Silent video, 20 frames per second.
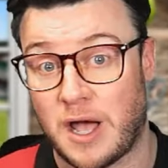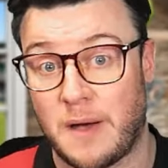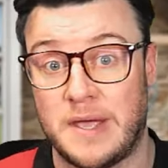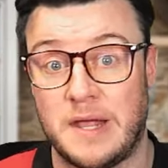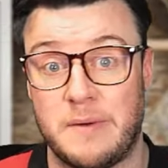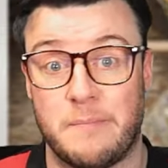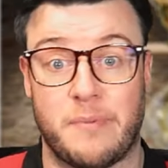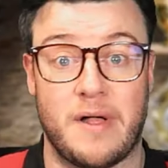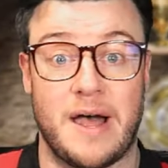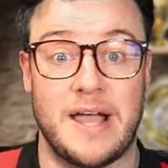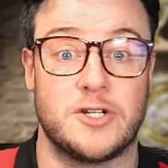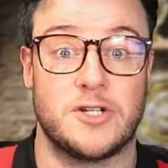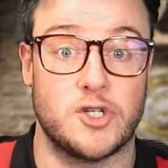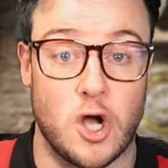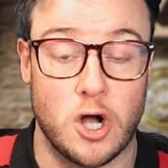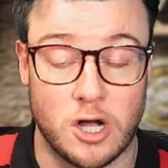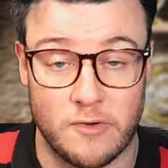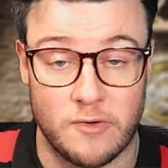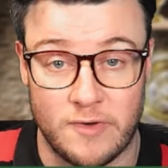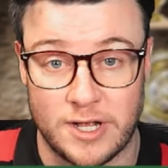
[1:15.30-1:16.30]
will come in, play
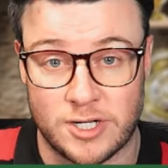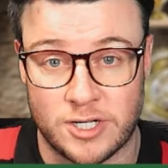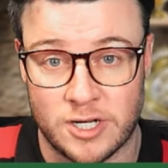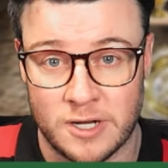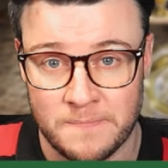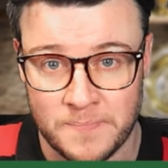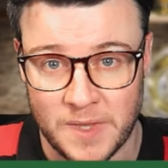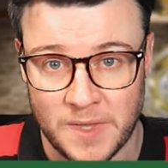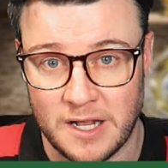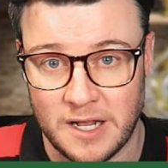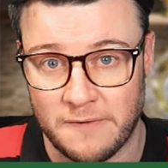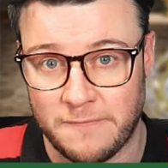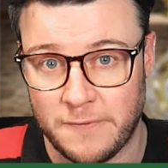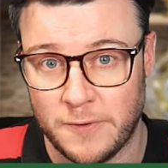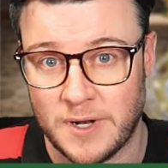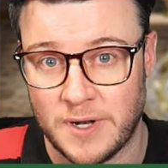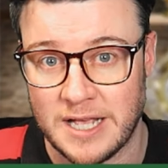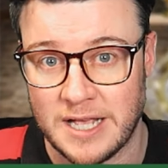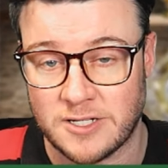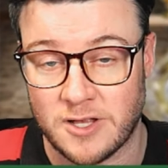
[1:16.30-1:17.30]
Djokovic in a
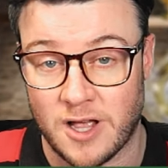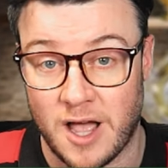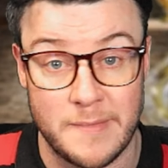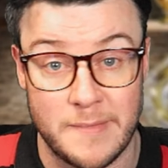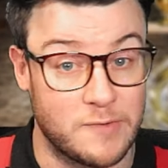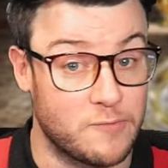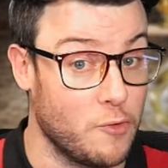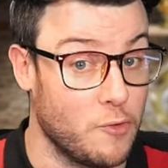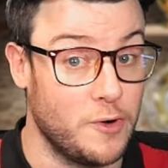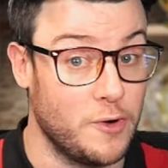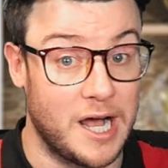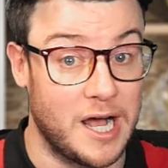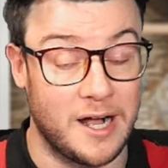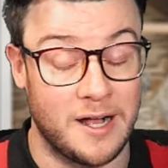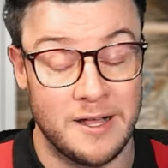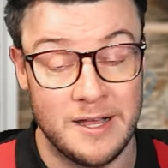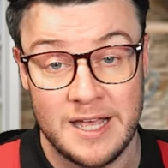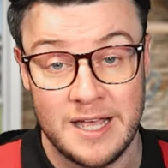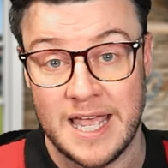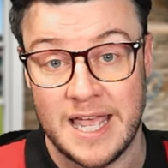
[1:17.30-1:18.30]
few days' time, and
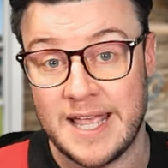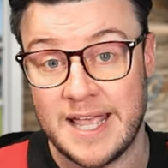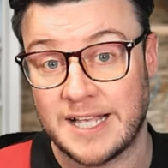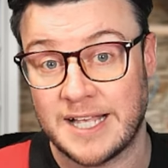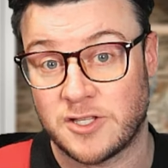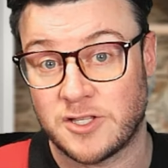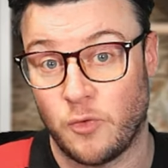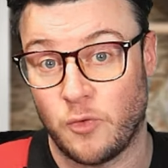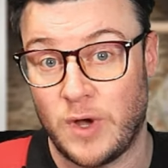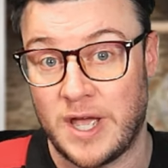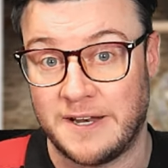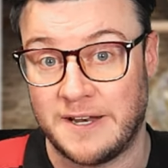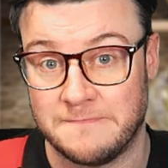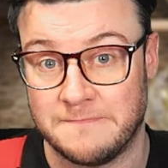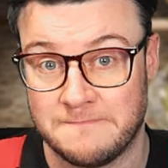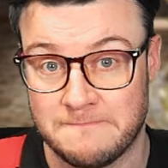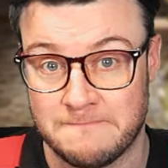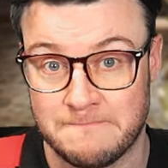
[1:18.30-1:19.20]
Runa, he gets the win.